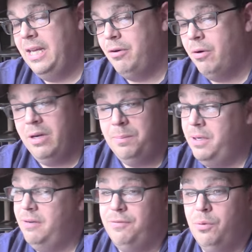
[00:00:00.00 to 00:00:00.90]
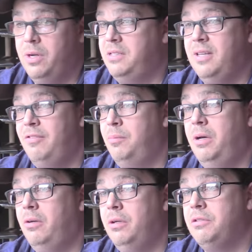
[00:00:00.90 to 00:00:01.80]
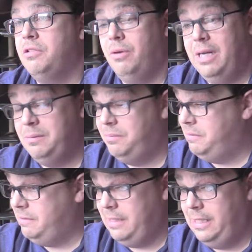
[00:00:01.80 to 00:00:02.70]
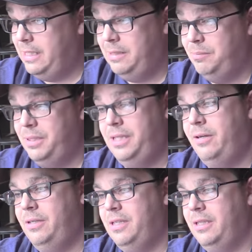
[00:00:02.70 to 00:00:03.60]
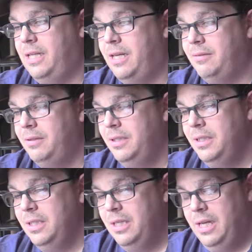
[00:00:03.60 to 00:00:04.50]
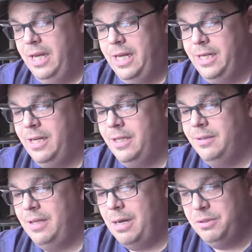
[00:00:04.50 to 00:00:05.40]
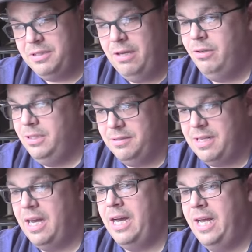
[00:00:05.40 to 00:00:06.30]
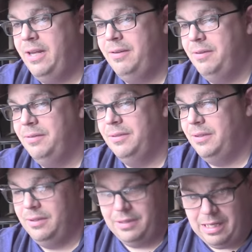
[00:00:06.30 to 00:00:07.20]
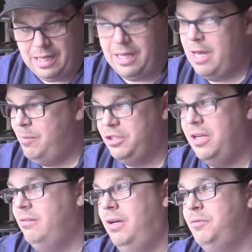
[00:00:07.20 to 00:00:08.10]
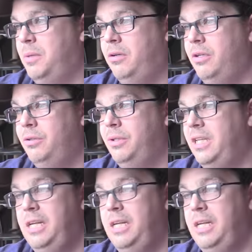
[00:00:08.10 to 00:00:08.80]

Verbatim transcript: had already been to 47 Mellows, so I'd seen it and been there and done that. And uh, I was telling this guy how much I loved Mellow, and